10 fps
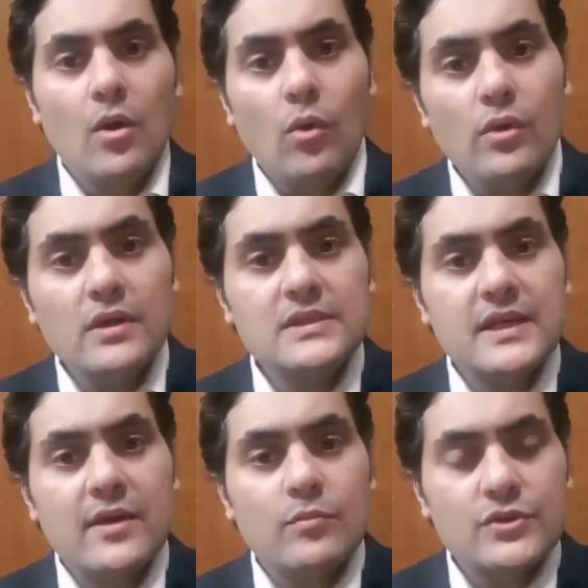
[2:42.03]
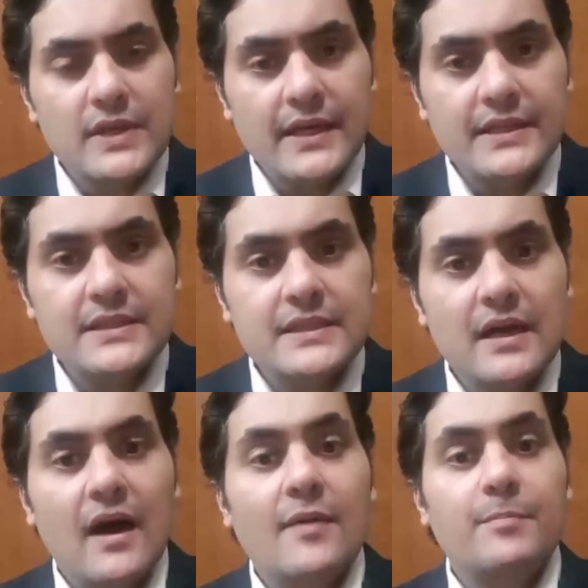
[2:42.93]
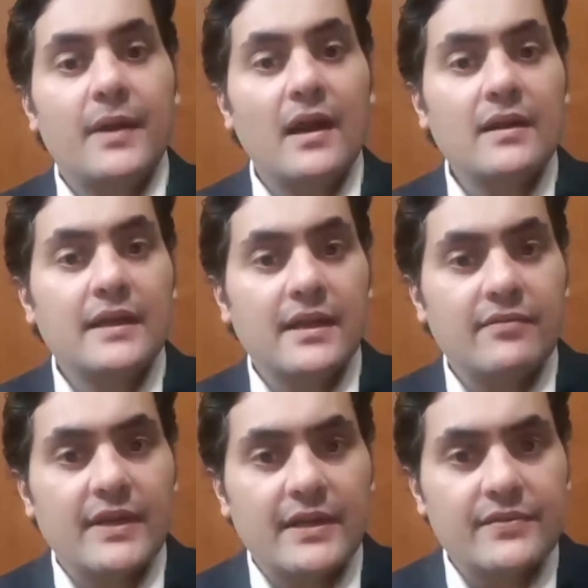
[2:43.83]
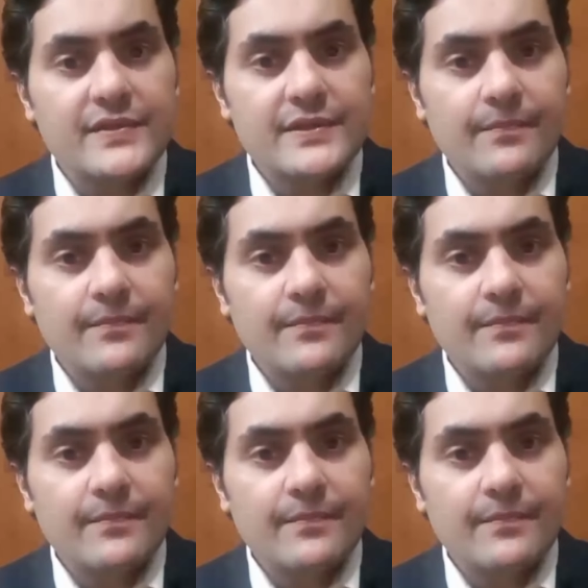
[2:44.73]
Oral ceremosides are plant derivatives.